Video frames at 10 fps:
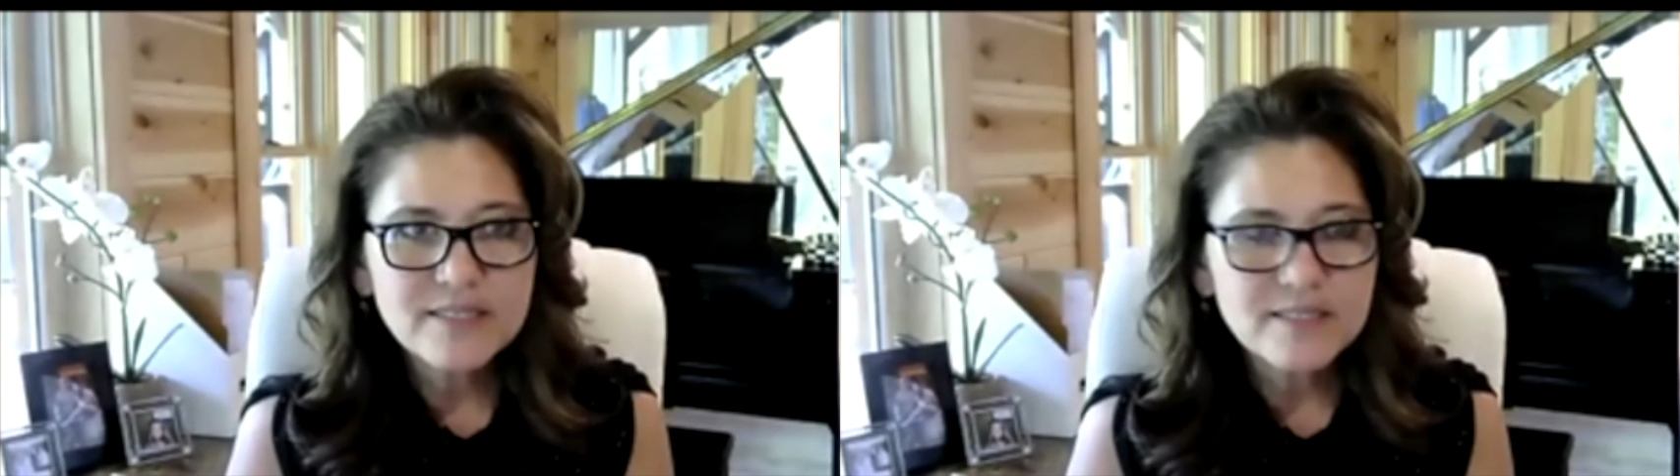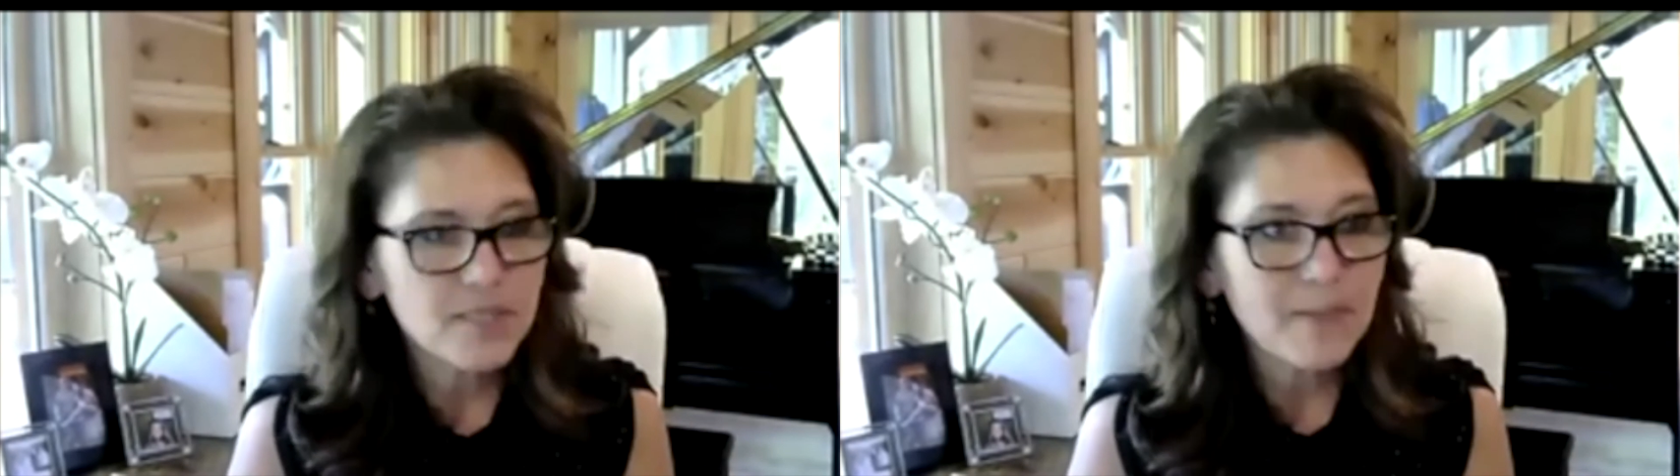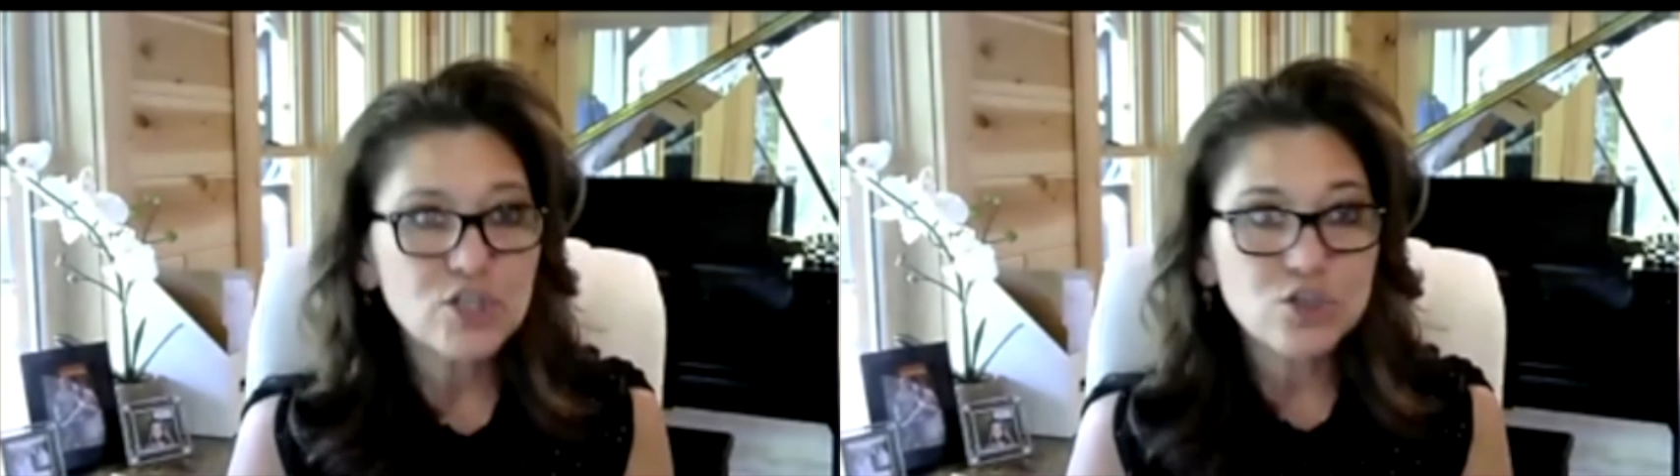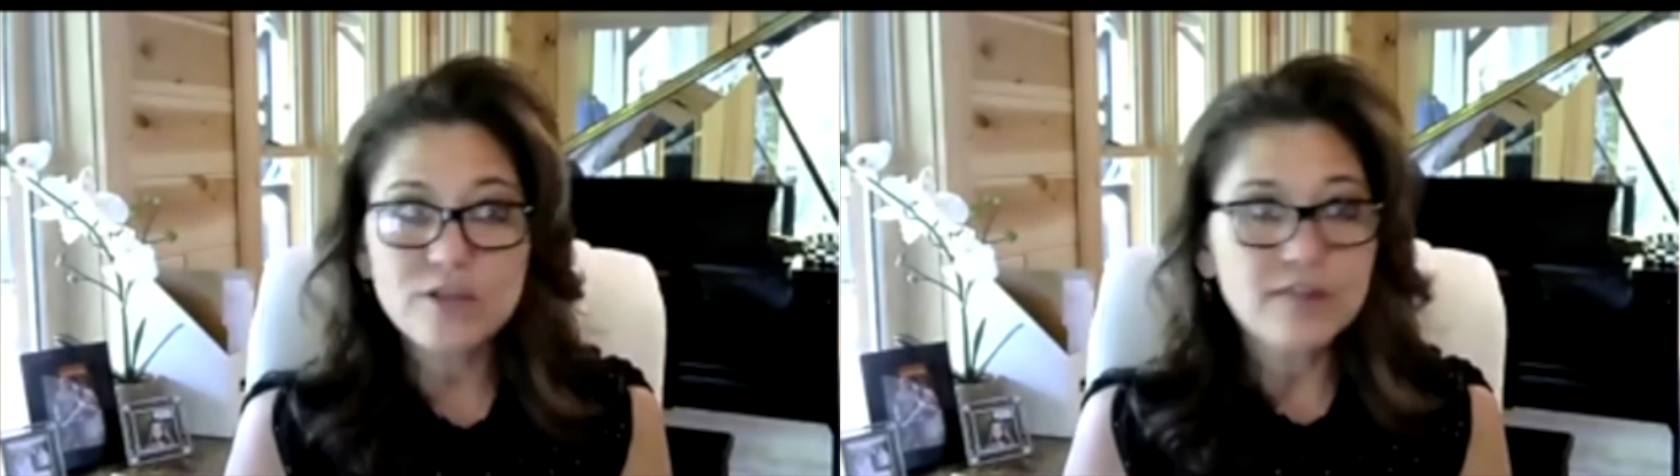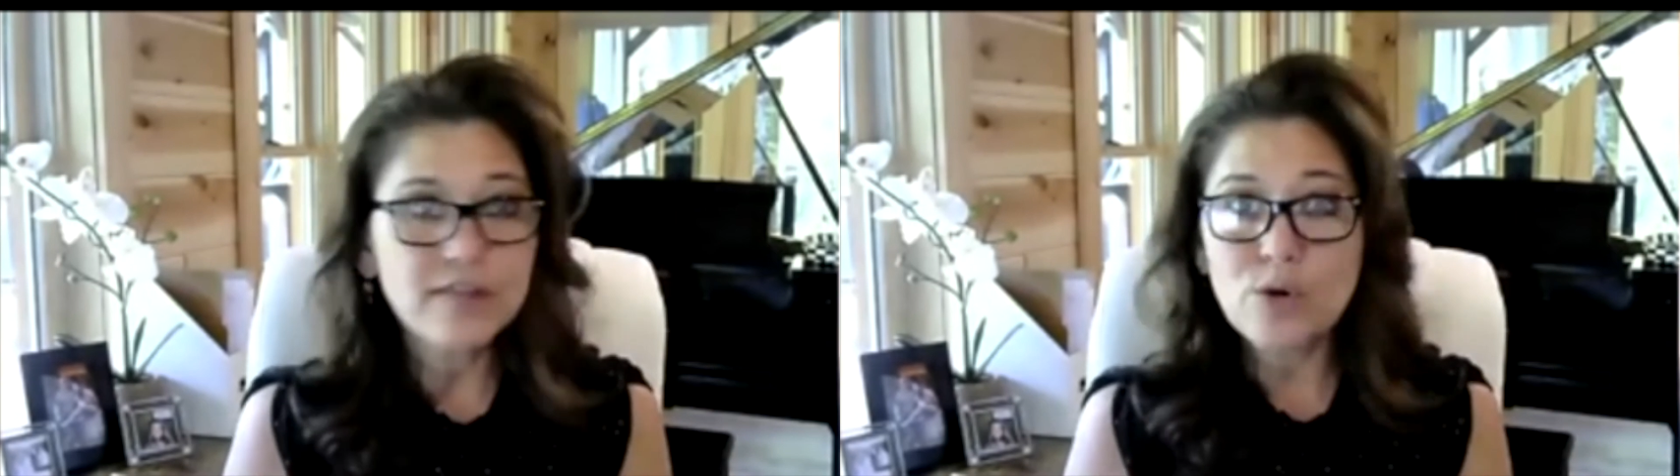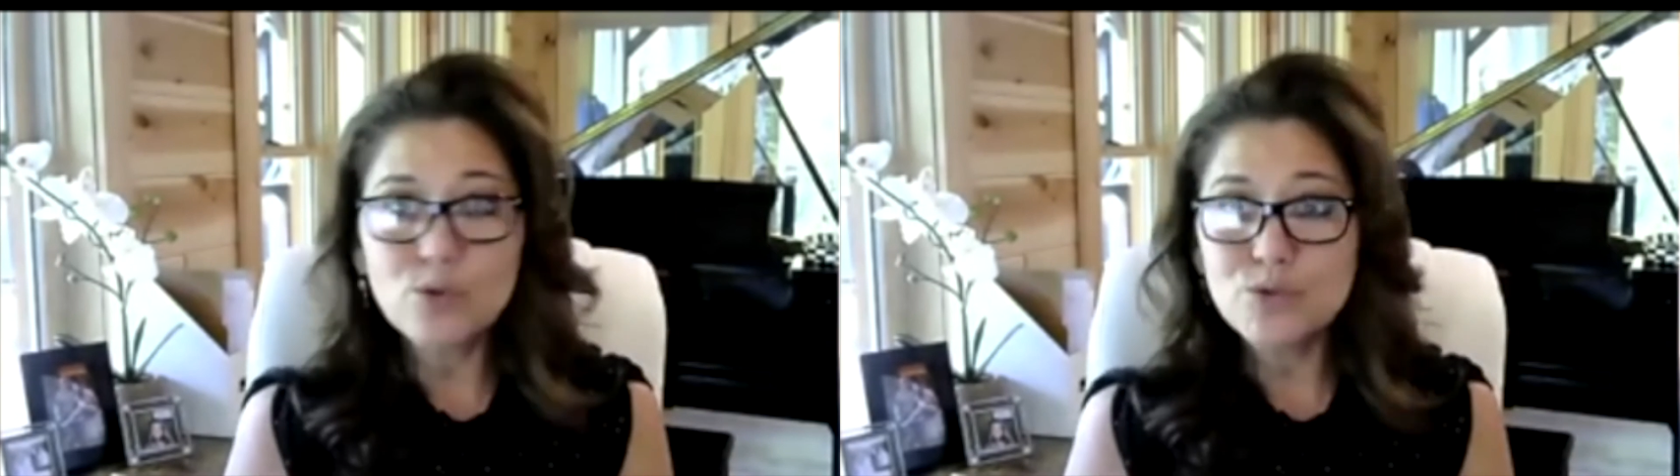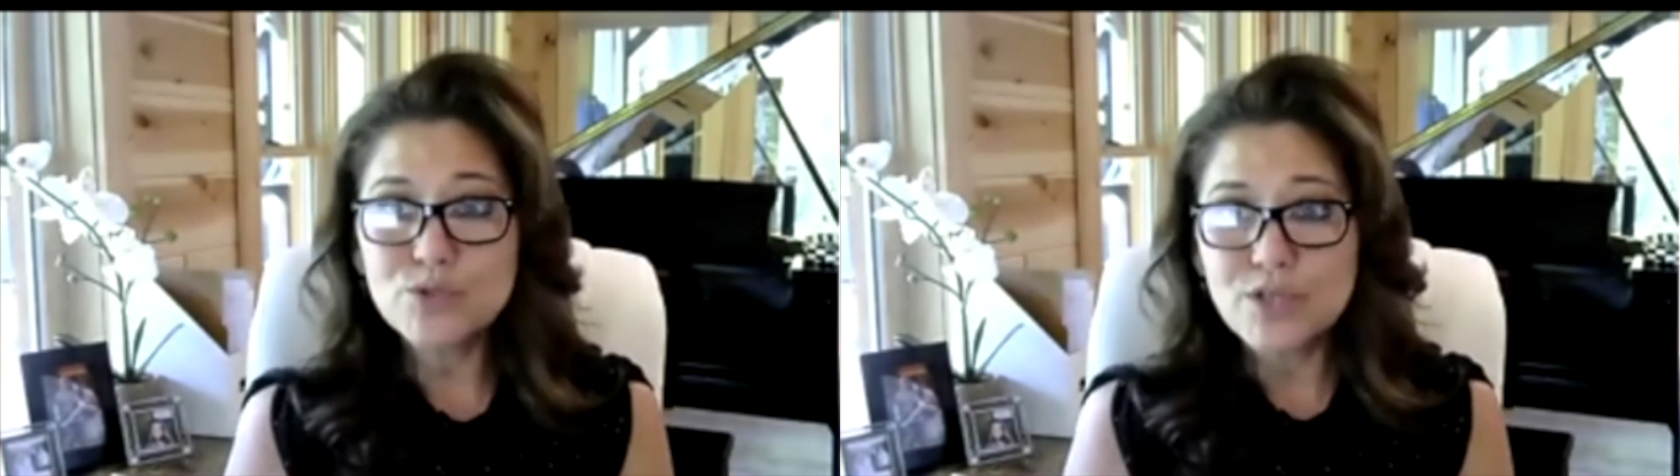to make sure that they don't lose,